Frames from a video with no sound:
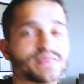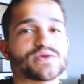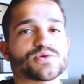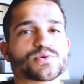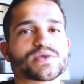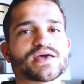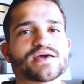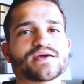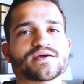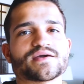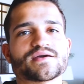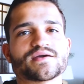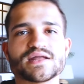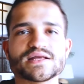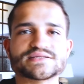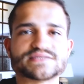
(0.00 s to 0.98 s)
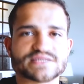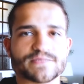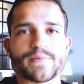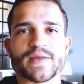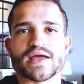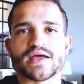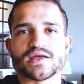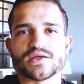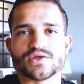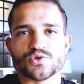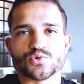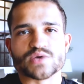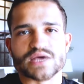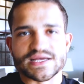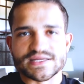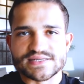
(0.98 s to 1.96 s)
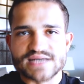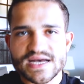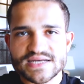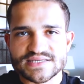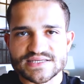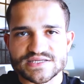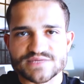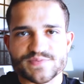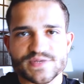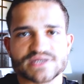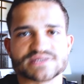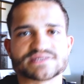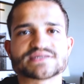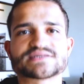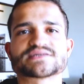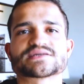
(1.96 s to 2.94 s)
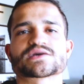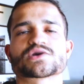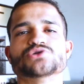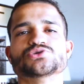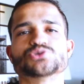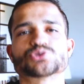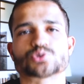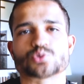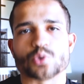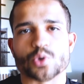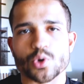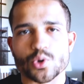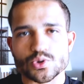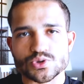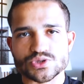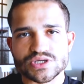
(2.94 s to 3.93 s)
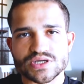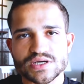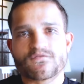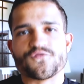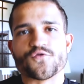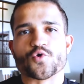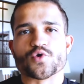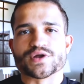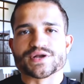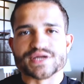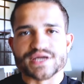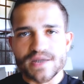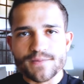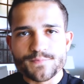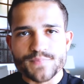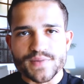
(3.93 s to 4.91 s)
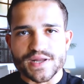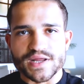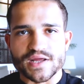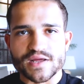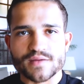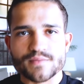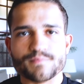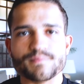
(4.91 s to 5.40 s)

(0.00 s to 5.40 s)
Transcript: in the UK, needs to pay UK taxes because this is a controlled foreign company,